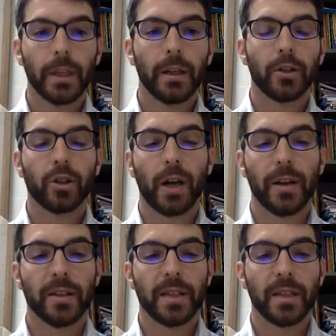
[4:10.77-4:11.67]
Let's try
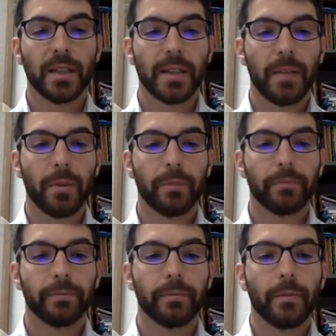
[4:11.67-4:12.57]
the since example.
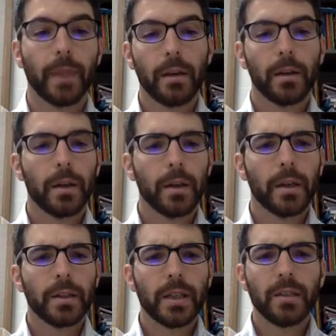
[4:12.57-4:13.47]

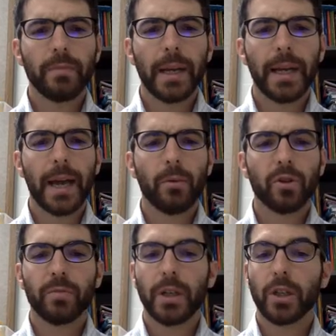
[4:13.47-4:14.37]
Since many animal
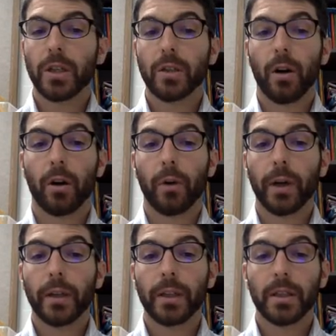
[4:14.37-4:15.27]
species are
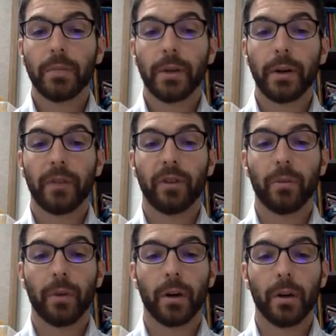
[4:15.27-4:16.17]
quickly disappearing
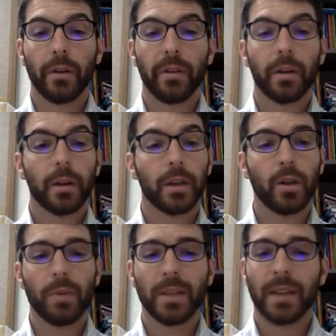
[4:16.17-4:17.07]
from Earth,
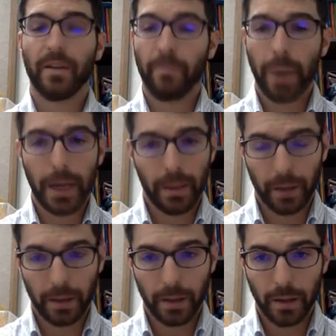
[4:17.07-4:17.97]
humans have many
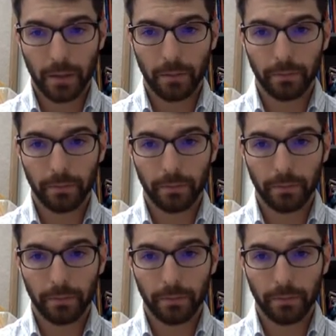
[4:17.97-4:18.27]
things to do.